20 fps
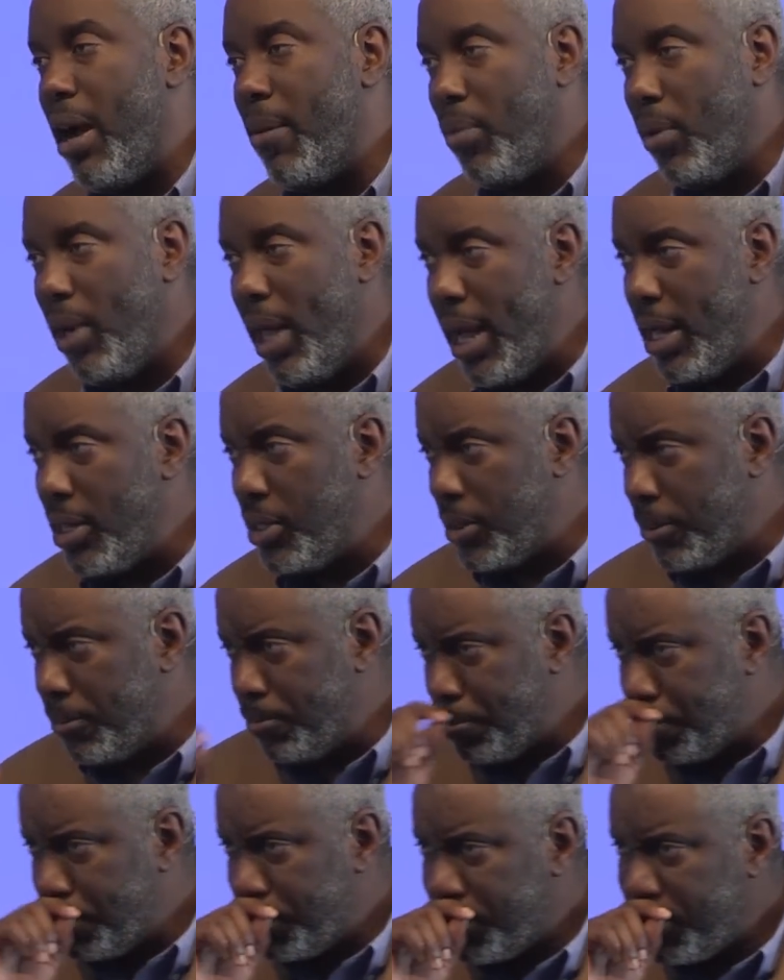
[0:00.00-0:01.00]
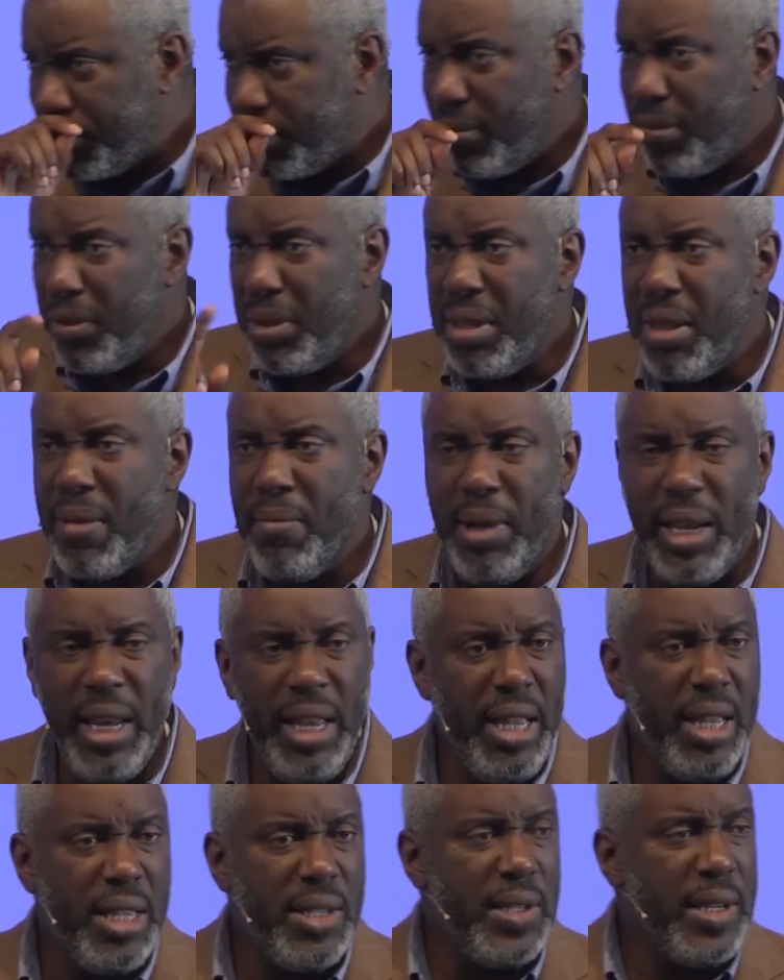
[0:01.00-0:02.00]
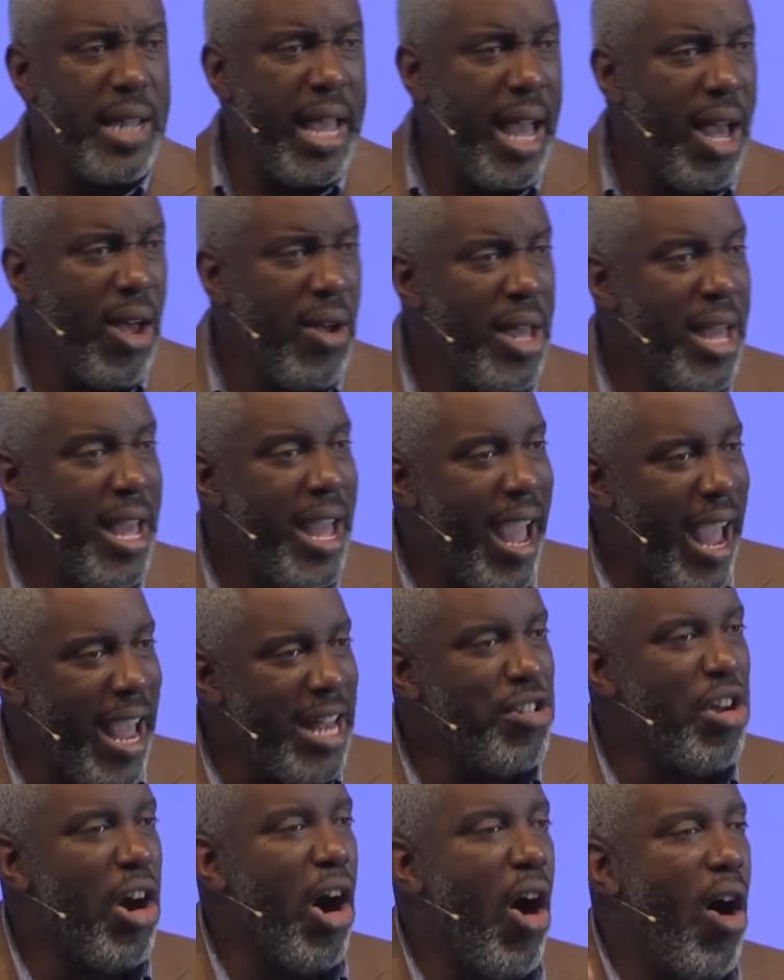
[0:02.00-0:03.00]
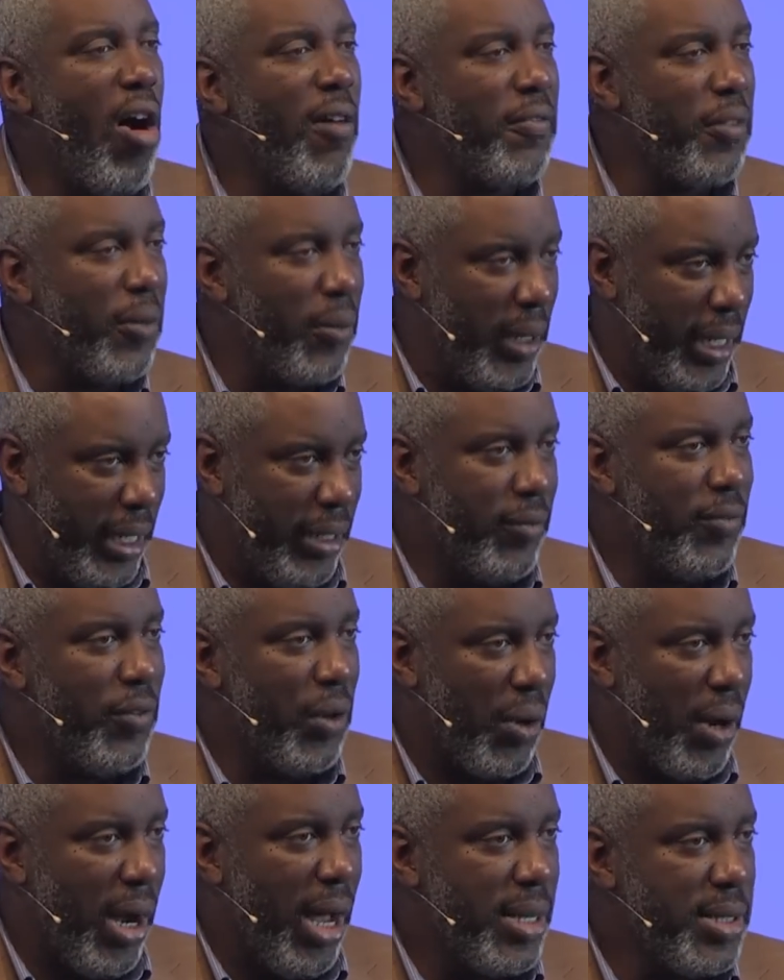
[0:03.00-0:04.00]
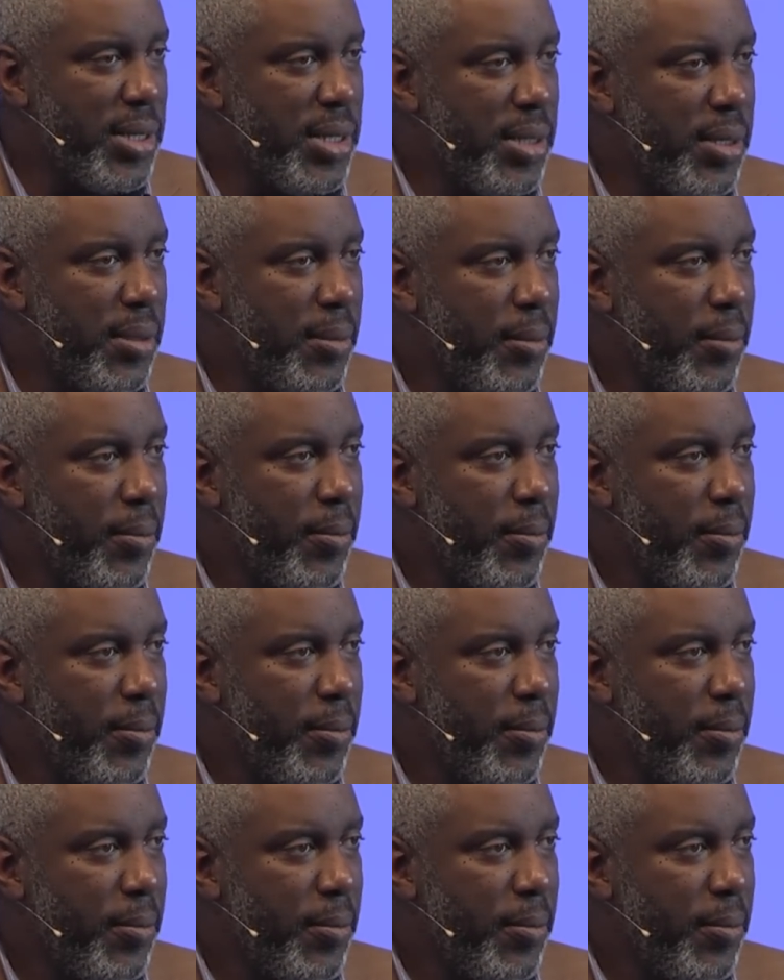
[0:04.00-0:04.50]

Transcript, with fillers: our place, but he is now an offering for us.